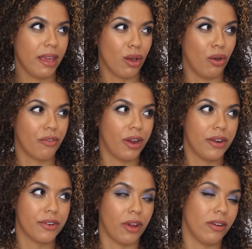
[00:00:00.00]
like over a
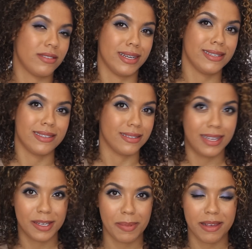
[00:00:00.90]
$100 and I still
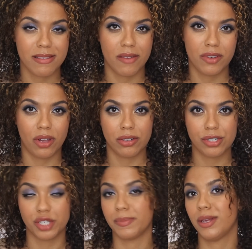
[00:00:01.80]
had to pay
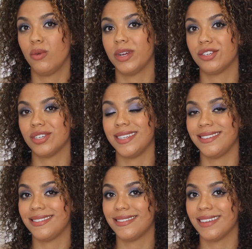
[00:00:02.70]
$7 shipping, which
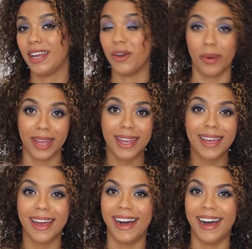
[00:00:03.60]
is annoying.